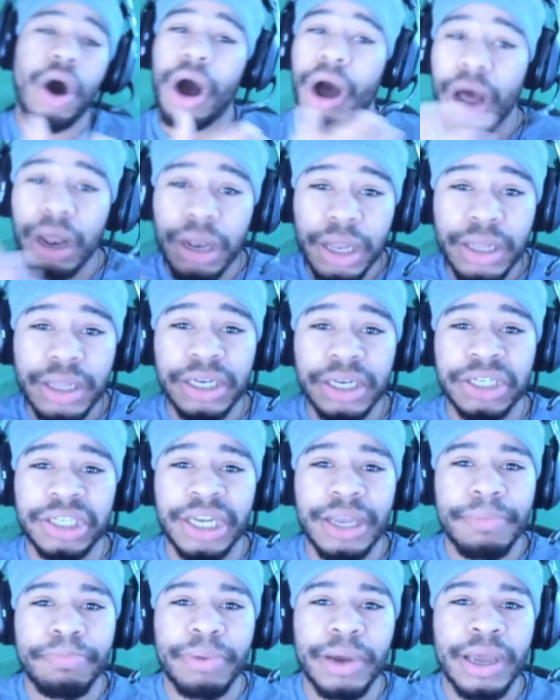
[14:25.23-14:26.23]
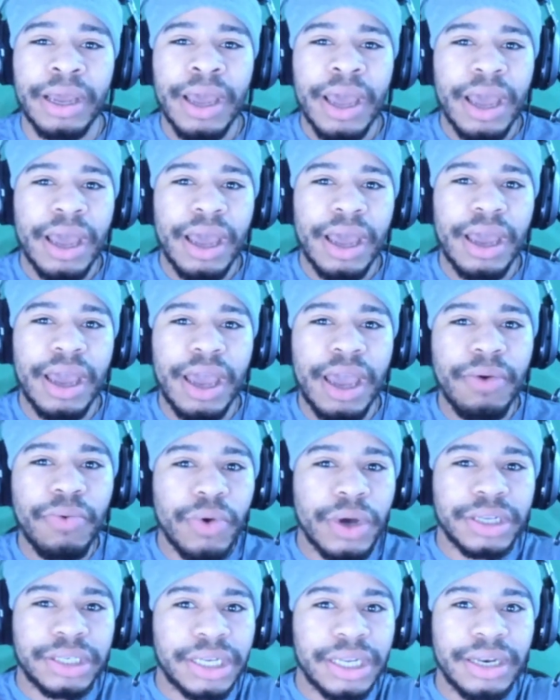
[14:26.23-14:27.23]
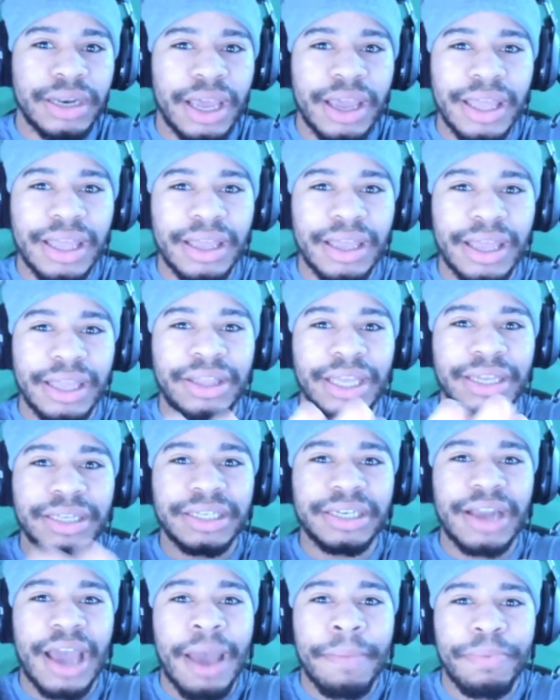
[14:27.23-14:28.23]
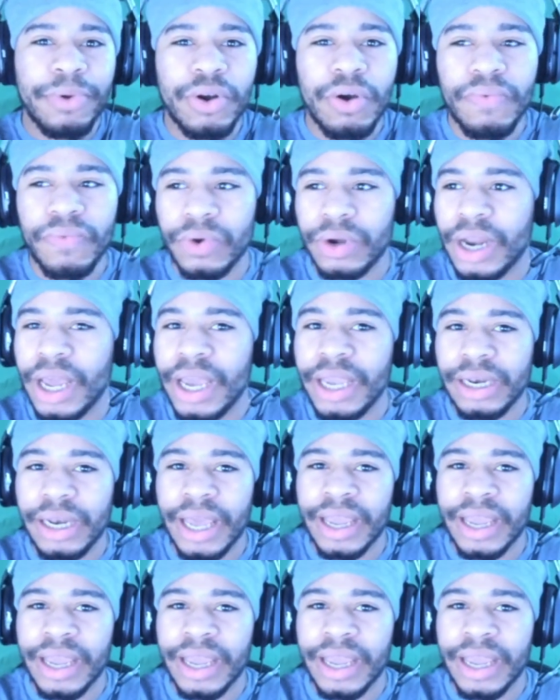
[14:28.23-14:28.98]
all of this shit, but It doesn't happen overnight.